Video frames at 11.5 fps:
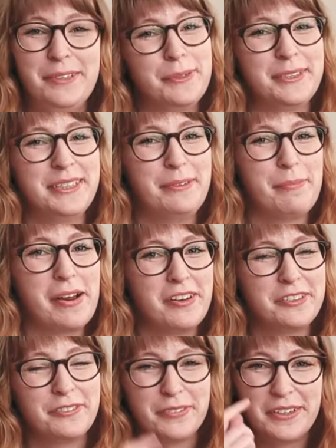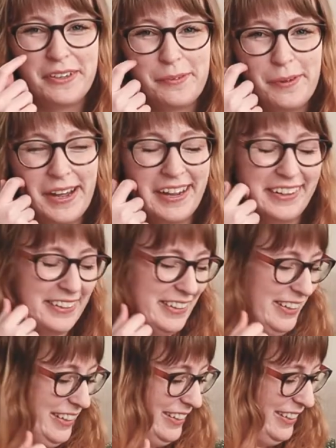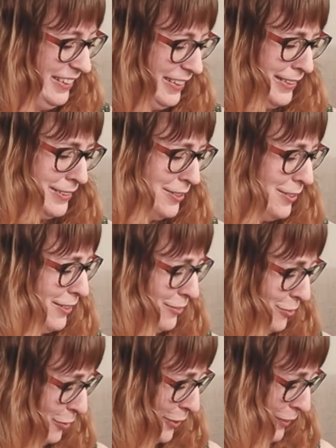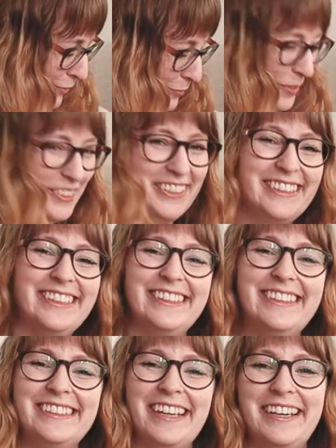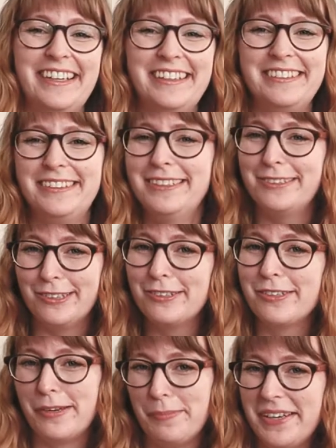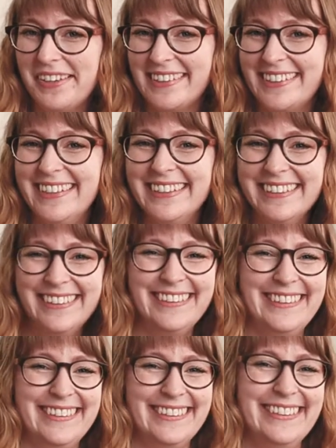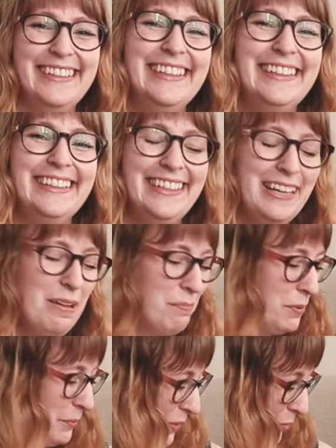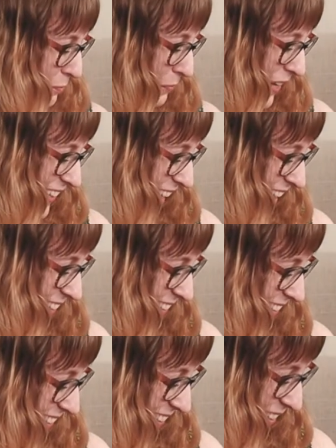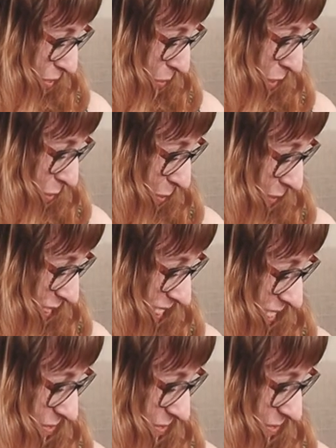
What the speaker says: She was in my last video and I think she enjoyed it so much that she decided she's just going to be here. But we don't mind that. No, we don't.